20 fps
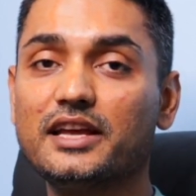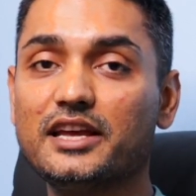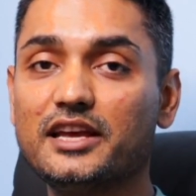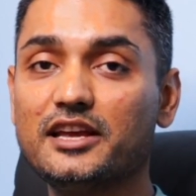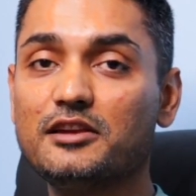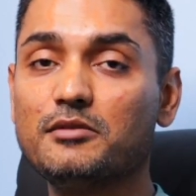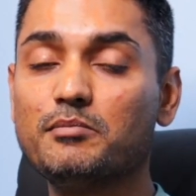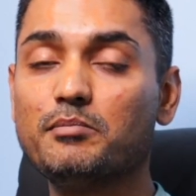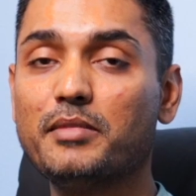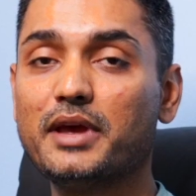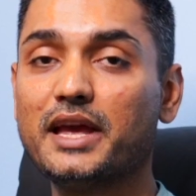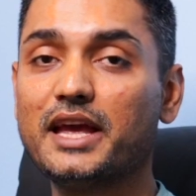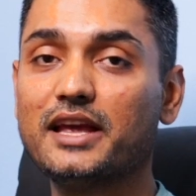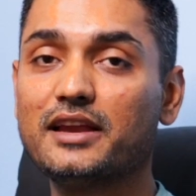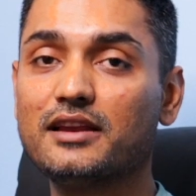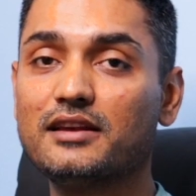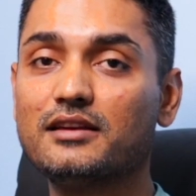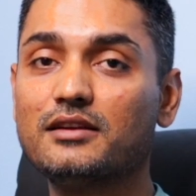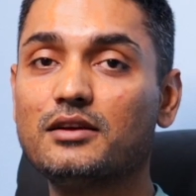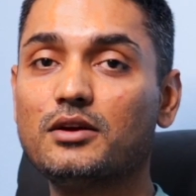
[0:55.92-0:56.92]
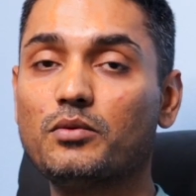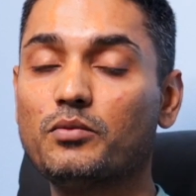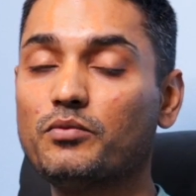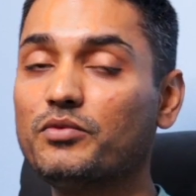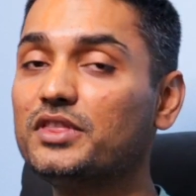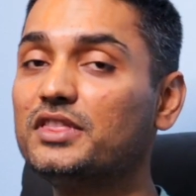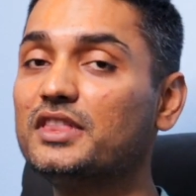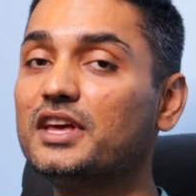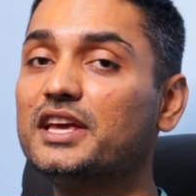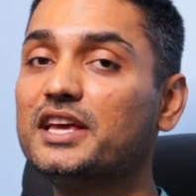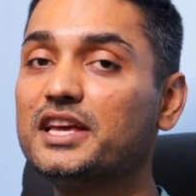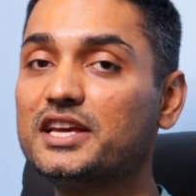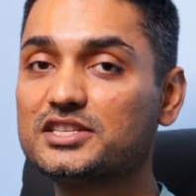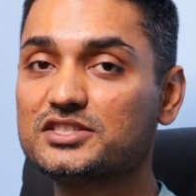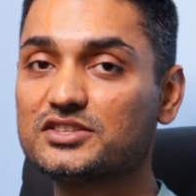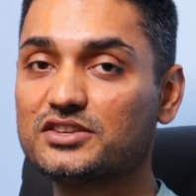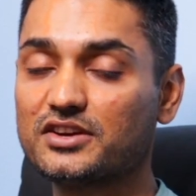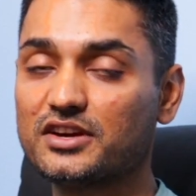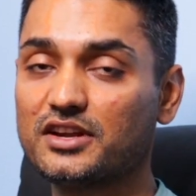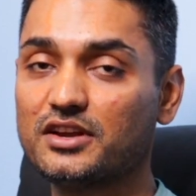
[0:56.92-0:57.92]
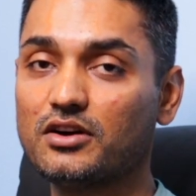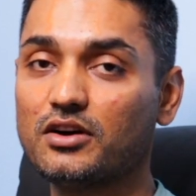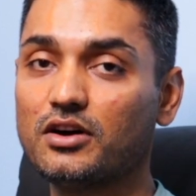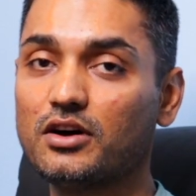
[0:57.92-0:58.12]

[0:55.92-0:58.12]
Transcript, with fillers: in men with the history